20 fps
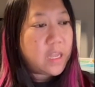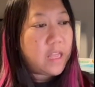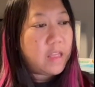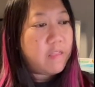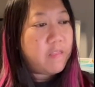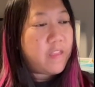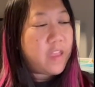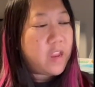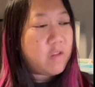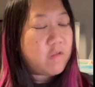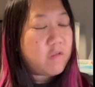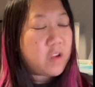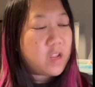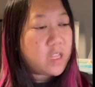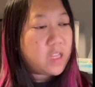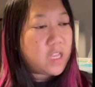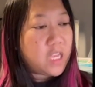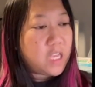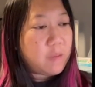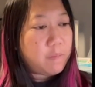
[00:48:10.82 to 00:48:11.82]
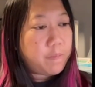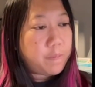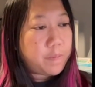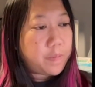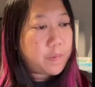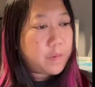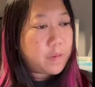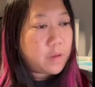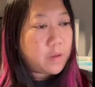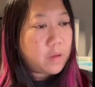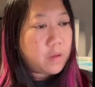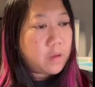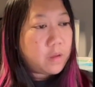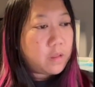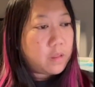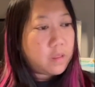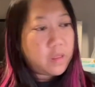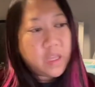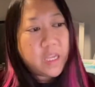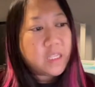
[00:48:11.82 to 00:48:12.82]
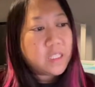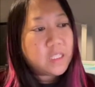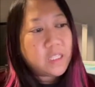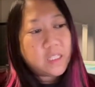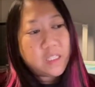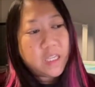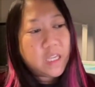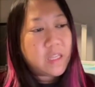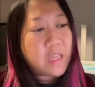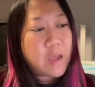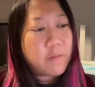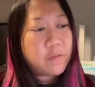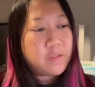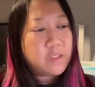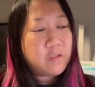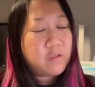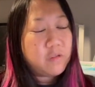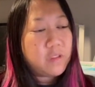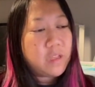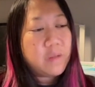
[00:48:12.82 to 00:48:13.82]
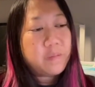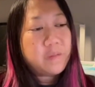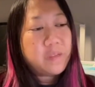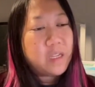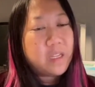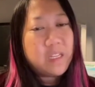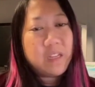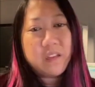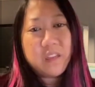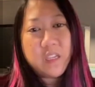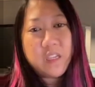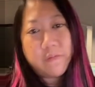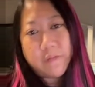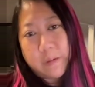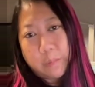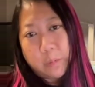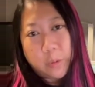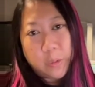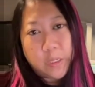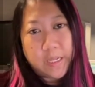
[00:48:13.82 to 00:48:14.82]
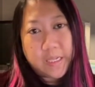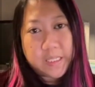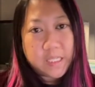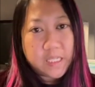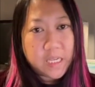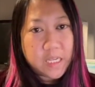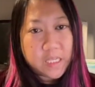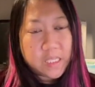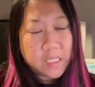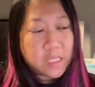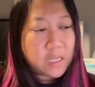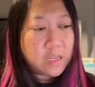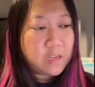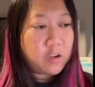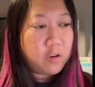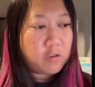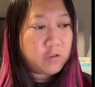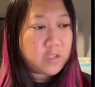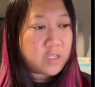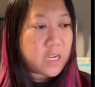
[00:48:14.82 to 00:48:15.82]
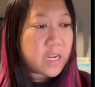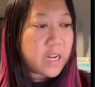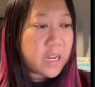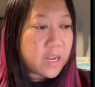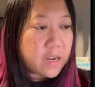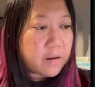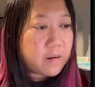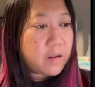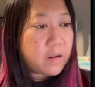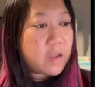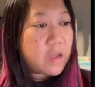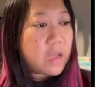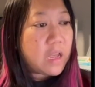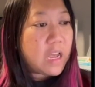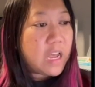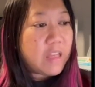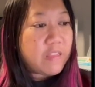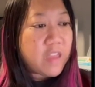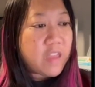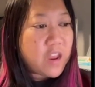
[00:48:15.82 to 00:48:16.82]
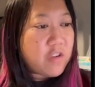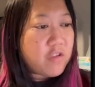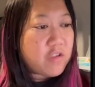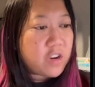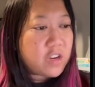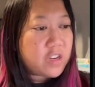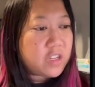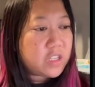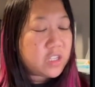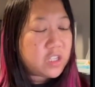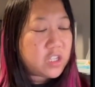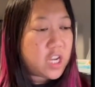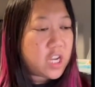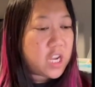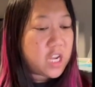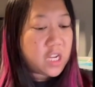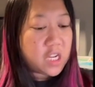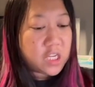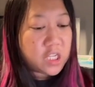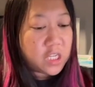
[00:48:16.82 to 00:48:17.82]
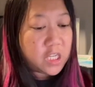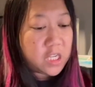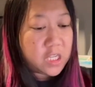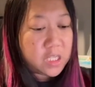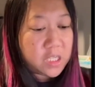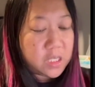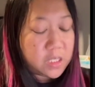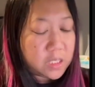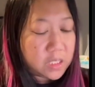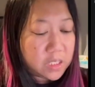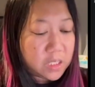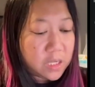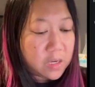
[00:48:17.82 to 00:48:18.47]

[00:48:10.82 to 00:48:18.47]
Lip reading: then you can keep this. Let's say let's say it didn't say February, let's say it said girls' night in, and then you can just change it to be